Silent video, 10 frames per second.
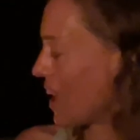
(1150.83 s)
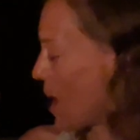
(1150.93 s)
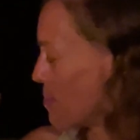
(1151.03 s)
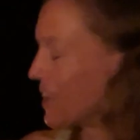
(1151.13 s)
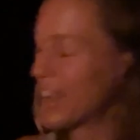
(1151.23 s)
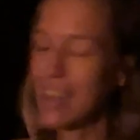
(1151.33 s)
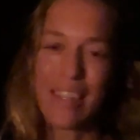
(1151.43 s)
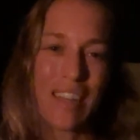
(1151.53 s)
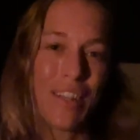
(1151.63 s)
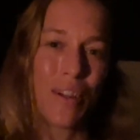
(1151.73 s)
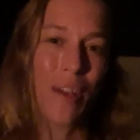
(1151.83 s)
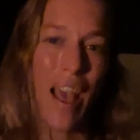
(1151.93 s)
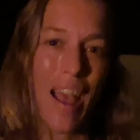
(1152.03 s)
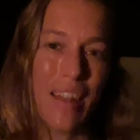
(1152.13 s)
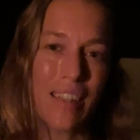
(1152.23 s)
going to continue
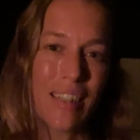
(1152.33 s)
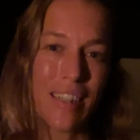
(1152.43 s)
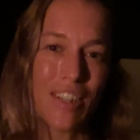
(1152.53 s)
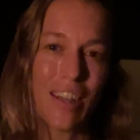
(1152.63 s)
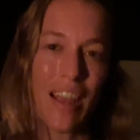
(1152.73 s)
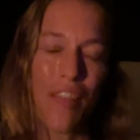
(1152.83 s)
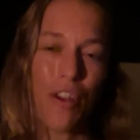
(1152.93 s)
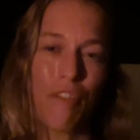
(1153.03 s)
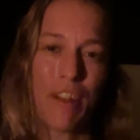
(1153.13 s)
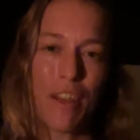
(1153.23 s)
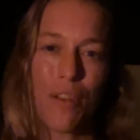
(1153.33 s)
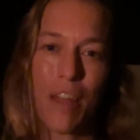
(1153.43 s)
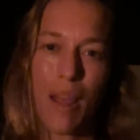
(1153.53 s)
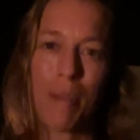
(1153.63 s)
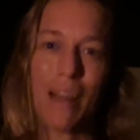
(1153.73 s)
and stitch together a video
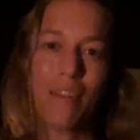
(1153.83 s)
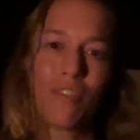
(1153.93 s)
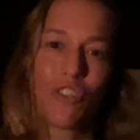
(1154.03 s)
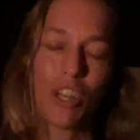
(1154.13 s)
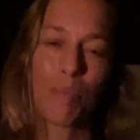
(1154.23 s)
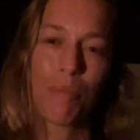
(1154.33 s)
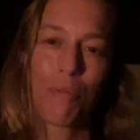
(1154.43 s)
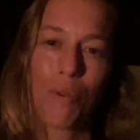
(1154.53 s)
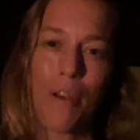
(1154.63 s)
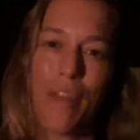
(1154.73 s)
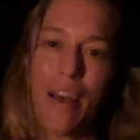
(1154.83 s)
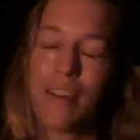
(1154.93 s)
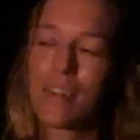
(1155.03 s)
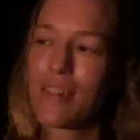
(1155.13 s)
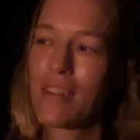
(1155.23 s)
that I made just before
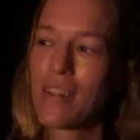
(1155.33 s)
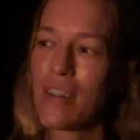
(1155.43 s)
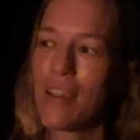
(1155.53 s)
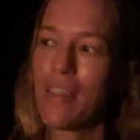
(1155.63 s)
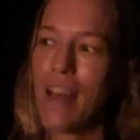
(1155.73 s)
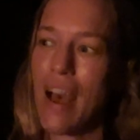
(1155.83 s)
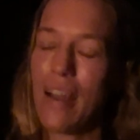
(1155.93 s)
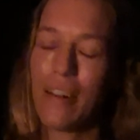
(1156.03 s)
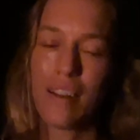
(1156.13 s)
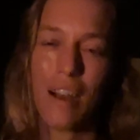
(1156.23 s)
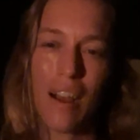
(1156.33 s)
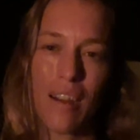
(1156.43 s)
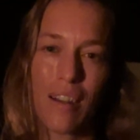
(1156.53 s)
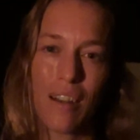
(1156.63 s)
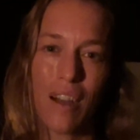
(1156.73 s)
this that
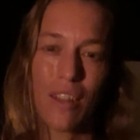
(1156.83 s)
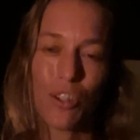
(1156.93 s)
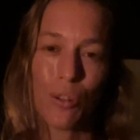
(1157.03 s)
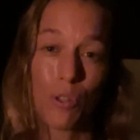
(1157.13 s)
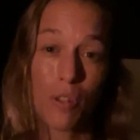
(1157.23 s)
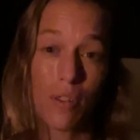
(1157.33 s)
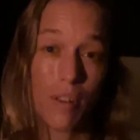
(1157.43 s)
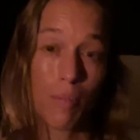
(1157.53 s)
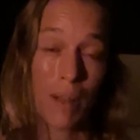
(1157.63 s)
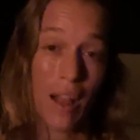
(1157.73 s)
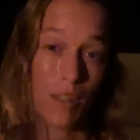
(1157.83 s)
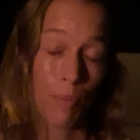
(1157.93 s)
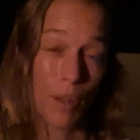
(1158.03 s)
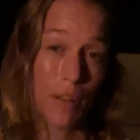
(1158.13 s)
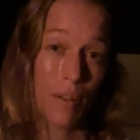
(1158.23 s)
shows the
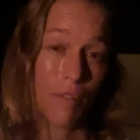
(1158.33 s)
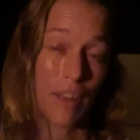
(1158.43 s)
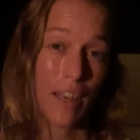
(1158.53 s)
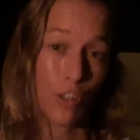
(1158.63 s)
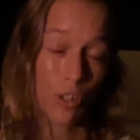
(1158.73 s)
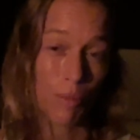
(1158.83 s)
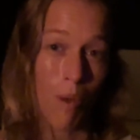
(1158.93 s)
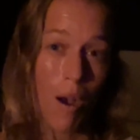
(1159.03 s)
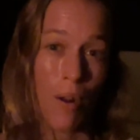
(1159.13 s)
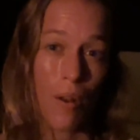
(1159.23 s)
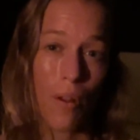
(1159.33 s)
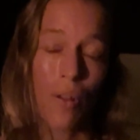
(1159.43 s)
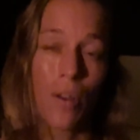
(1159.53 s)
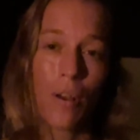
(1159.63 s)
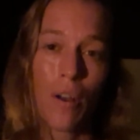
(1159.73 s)
Plasmoid Unification Model,
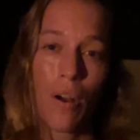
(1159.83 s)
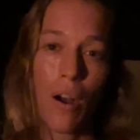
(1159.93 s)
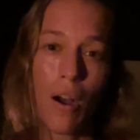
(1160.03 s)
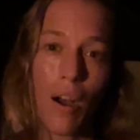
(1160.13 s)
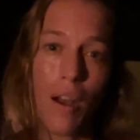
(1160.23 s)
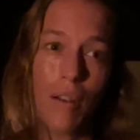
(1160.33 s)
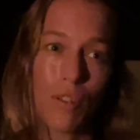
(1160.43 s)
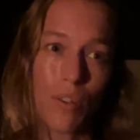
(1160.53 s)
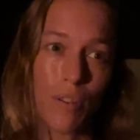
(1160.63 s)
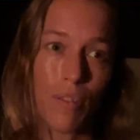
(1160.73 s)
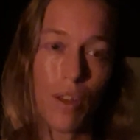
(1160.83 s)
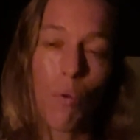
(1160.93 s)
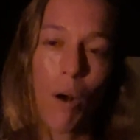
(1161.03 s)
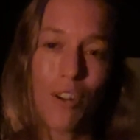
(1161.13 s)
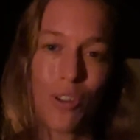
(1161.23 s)
the
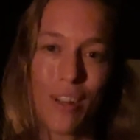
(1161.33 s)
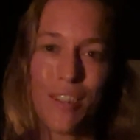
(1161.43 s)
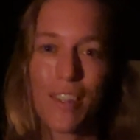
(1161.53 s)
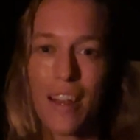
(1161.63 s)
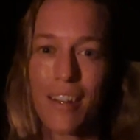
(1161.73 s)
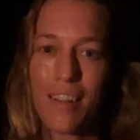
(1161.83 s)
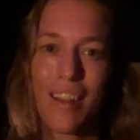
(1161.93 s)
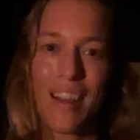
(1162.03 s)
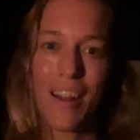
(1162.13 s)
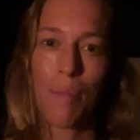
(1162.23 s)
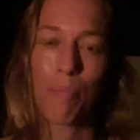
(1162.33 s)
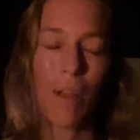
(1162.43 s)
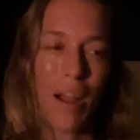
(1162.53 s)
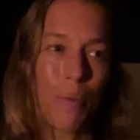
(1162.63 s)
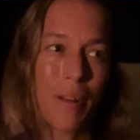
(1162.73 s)
quadrants, and
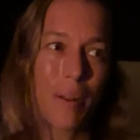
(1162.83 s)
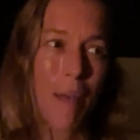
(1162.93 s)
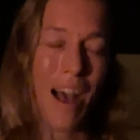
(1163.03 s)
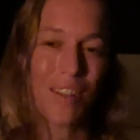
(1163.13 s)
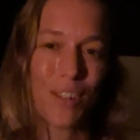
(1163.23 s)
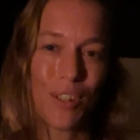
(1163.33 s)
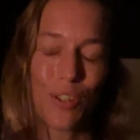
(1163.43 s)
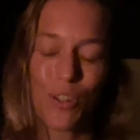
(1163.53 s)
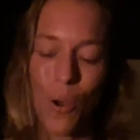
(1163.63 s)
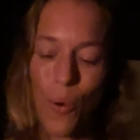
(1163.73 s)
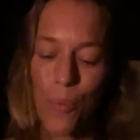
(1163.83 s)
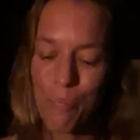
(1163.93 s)
I read a passage. So